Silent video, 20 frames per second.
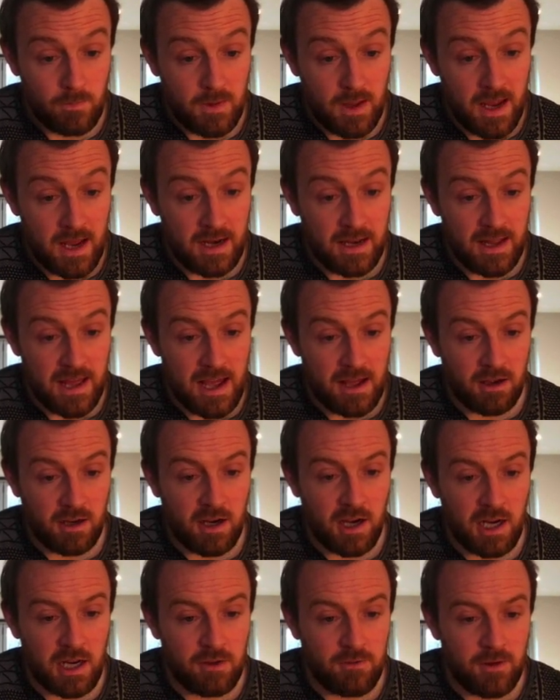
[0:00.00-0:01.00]
And that
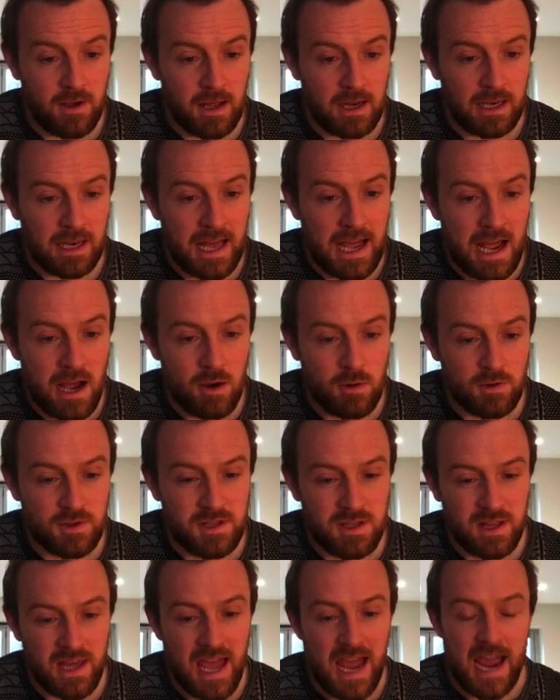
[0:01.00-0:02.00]
kind of allows
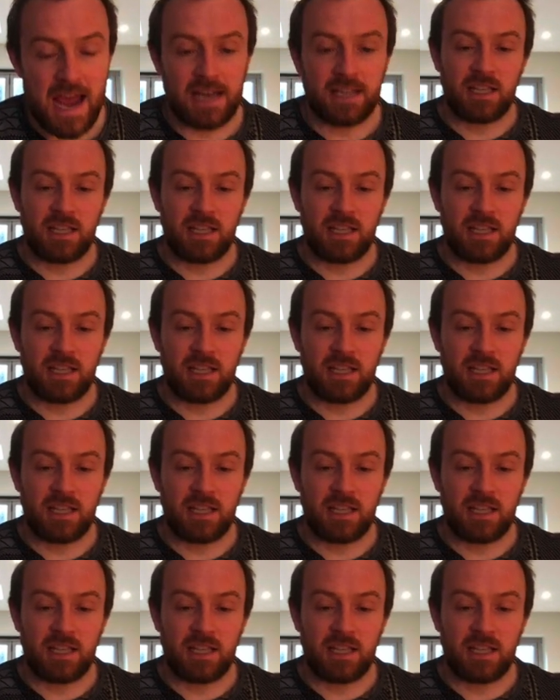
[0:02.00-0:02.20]
the head